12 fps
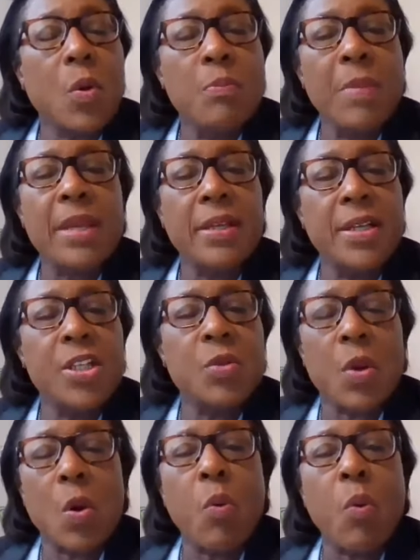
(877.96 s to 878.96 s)
making
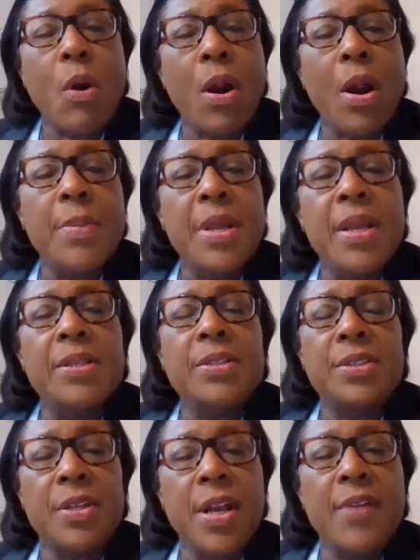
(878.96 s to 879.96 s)
these
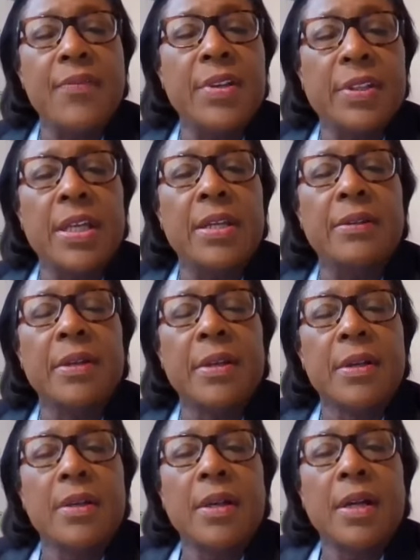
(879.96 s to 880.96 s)
requirements and everything
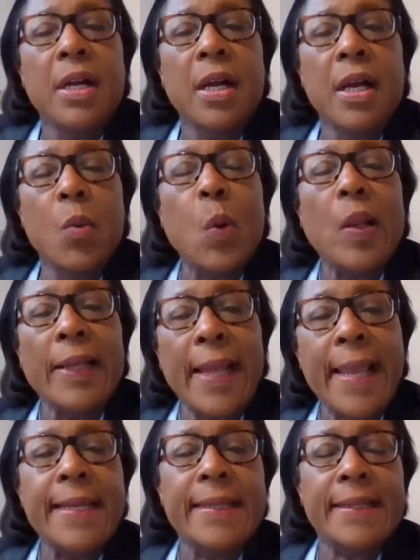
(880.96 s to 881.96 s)

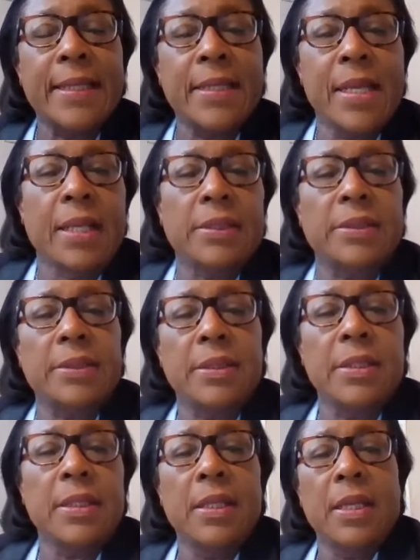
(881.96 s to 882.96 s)
related to this.
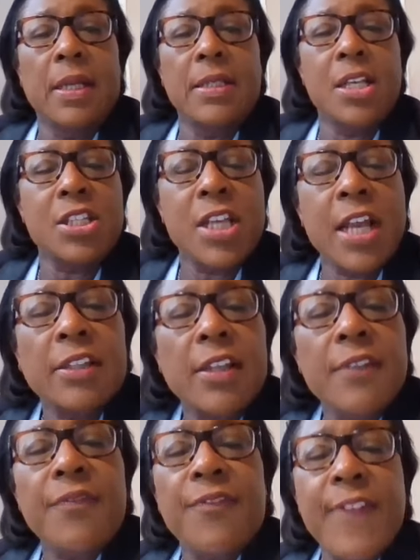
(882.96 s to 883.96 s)
The
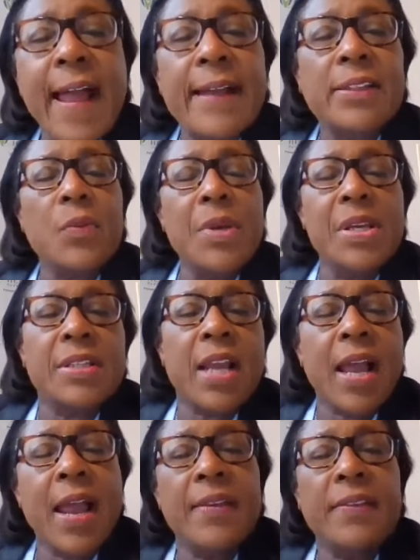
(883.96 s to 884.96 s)
second factor is
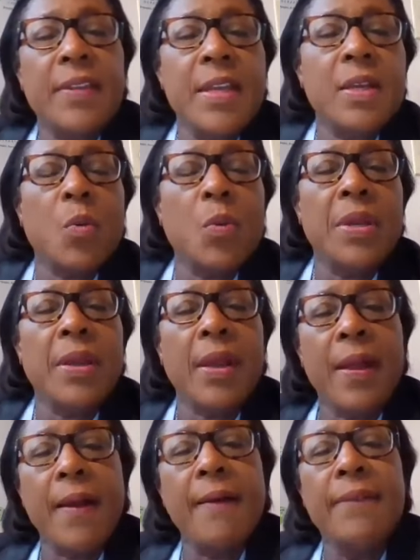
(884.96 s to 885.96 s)
I think we
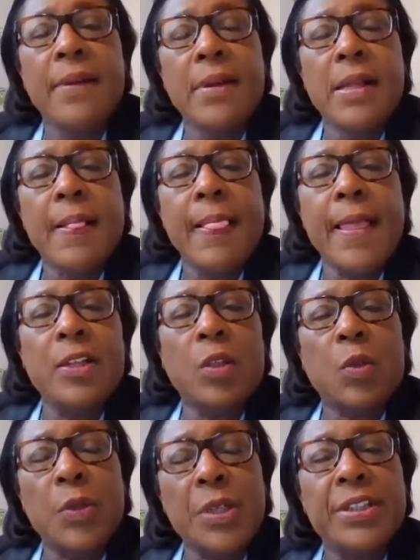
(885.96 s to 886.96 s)
have
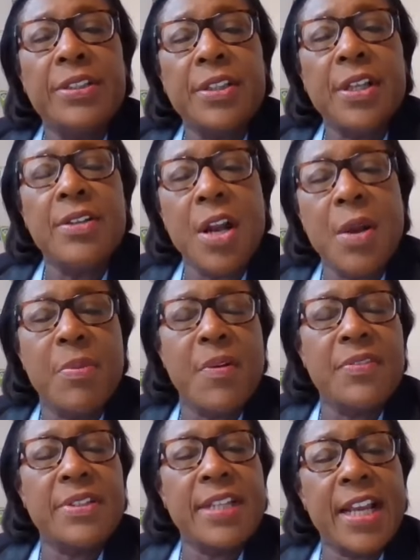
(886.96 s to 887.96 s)
increased the number
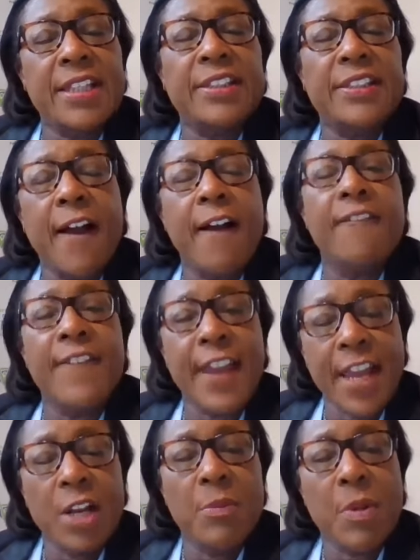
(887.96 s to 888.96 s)
of tests
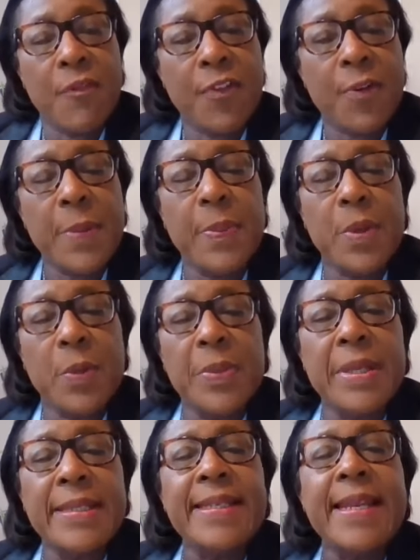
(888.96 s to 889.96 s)
available for people to
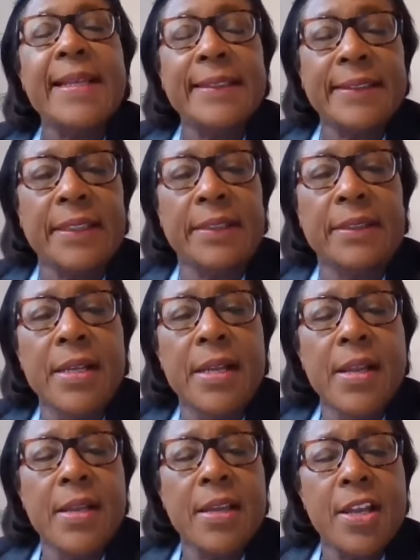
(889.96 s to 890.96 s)
be tested
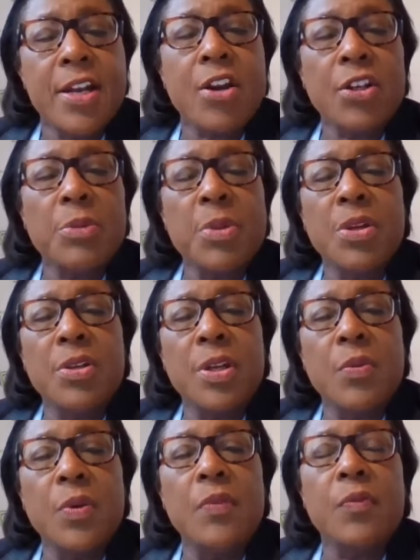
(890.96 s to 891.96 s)
in our
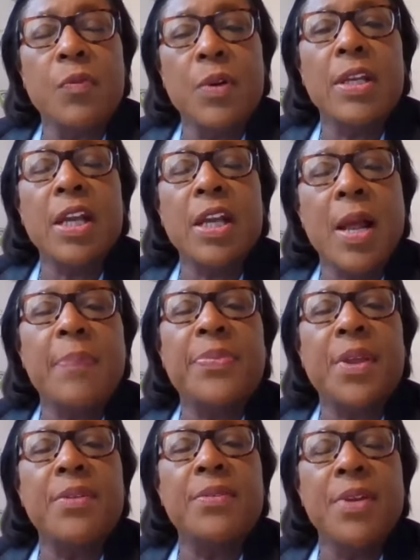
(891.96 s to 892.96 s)
community. We've really
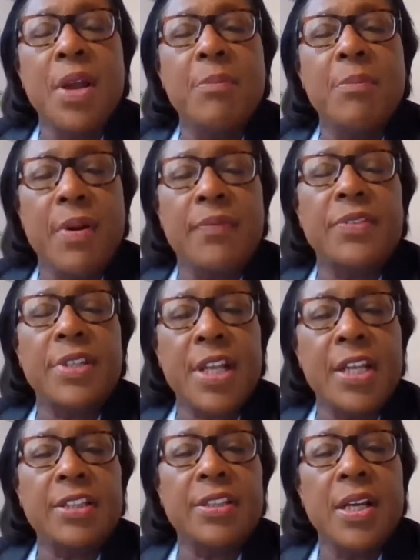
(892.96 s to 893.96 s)
upped the number of
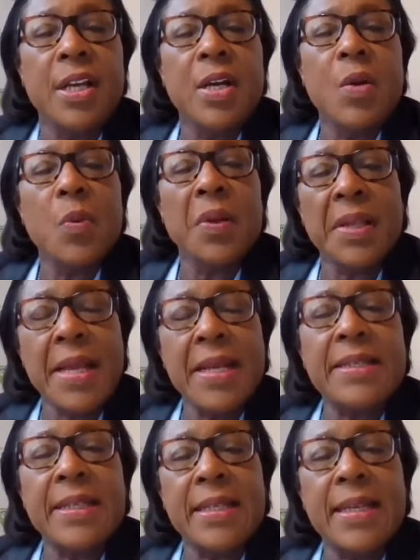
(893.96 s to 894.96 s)
tests
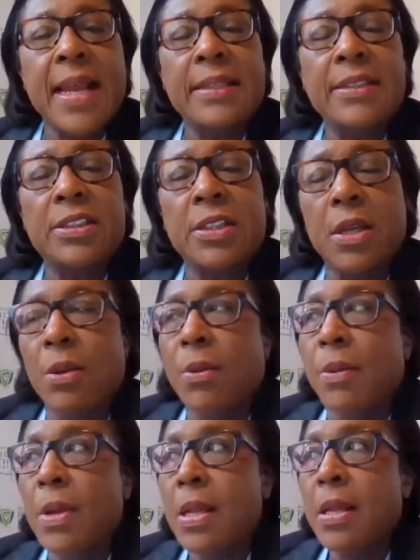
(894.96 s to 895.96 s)
related to that.
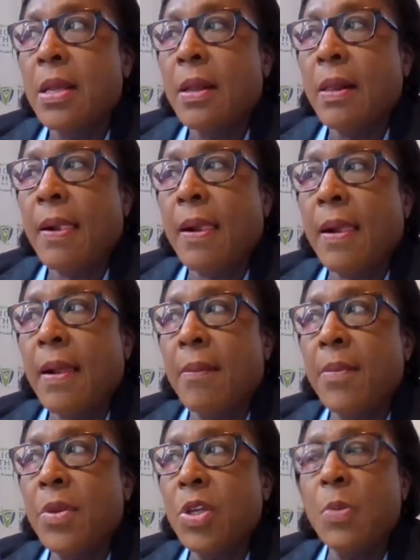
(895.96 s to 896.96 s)
So
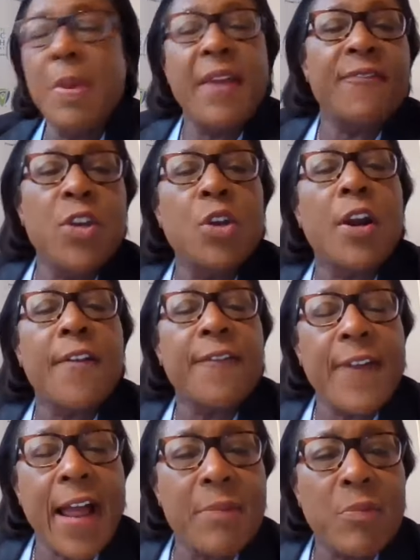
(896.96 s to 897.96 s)
you're going to
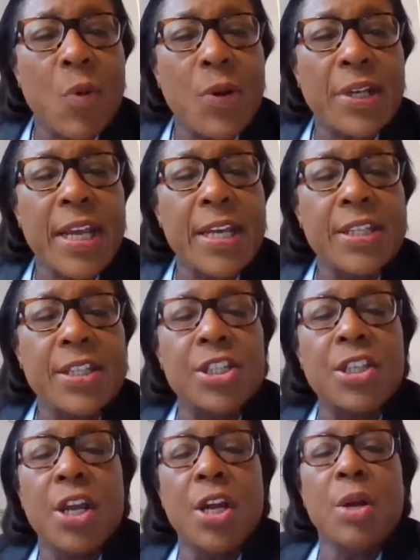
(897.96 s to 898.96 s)
find more
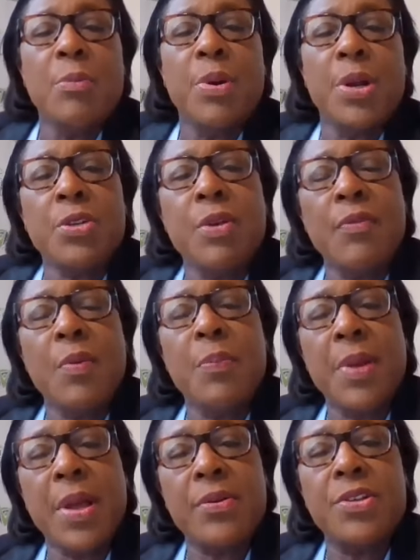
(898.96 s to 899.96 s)
cases, but you have a
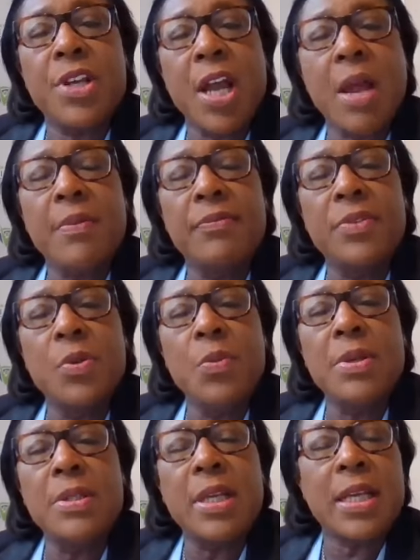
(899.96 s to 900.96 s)
better job of
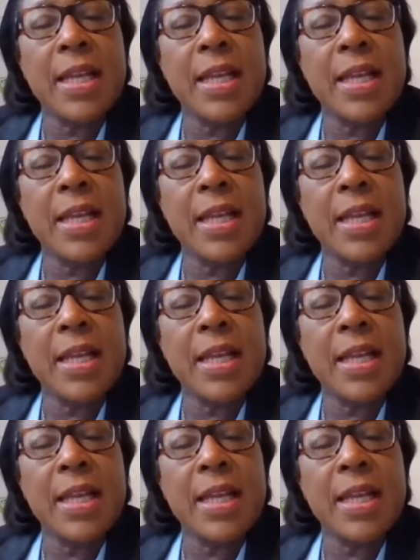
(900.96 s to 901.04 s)
doing the